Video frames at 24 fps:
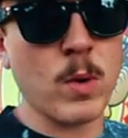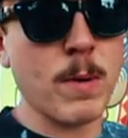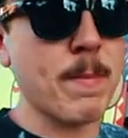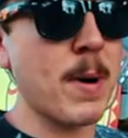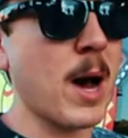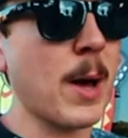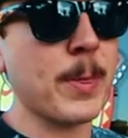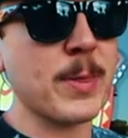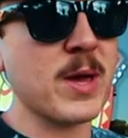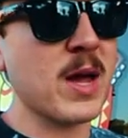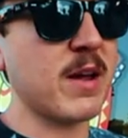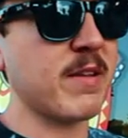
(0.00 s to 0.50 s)
We
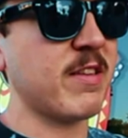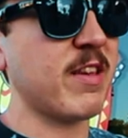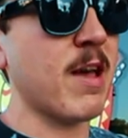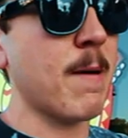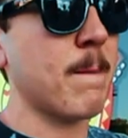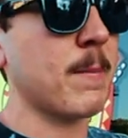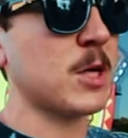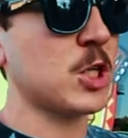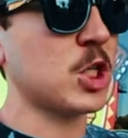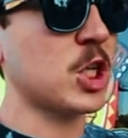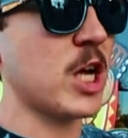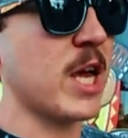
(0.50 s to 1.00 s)
bought the A T
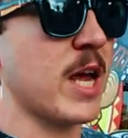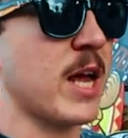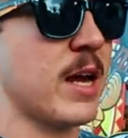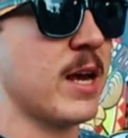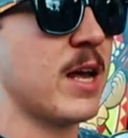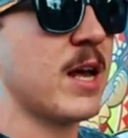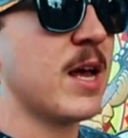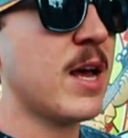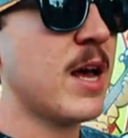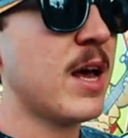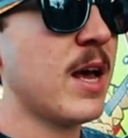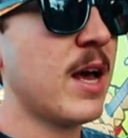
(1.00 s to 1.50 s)
M machine,
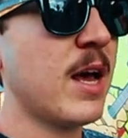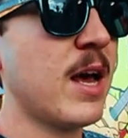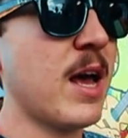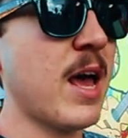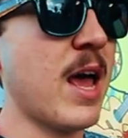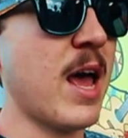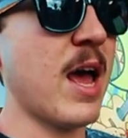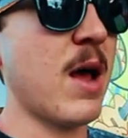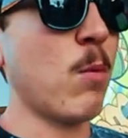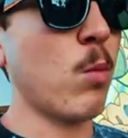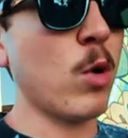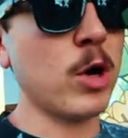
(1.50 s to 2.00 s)

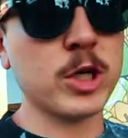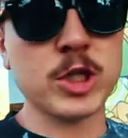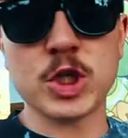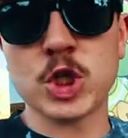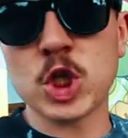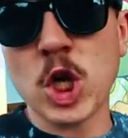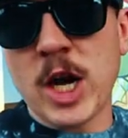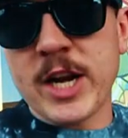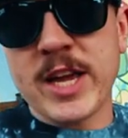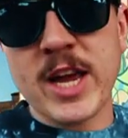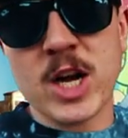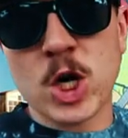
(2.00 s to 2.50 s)
and we're
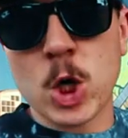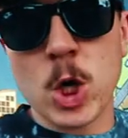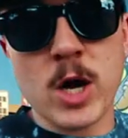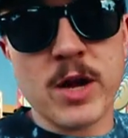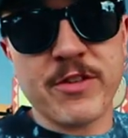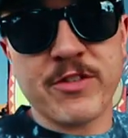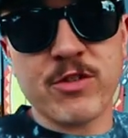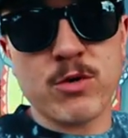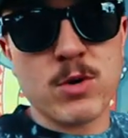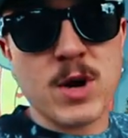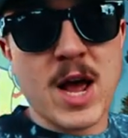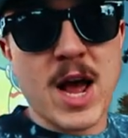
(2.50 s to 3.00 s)
just trying to get
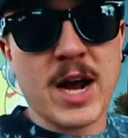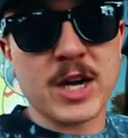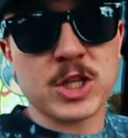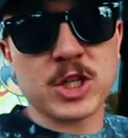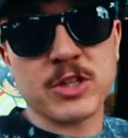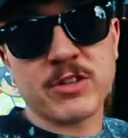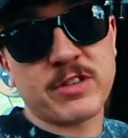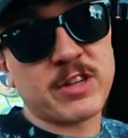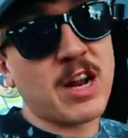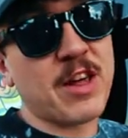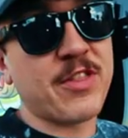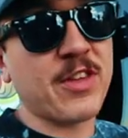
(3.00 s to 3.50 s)
crazy
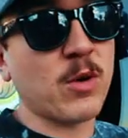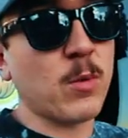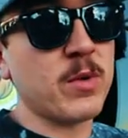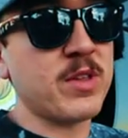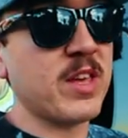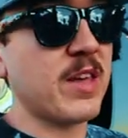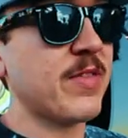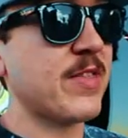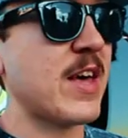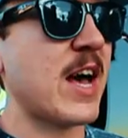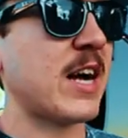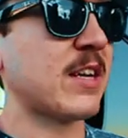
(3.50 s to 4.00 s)
reactions, and I think we
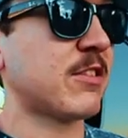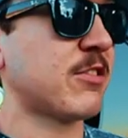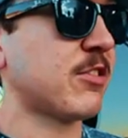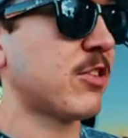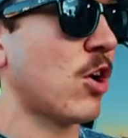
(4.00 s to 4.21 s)
did that.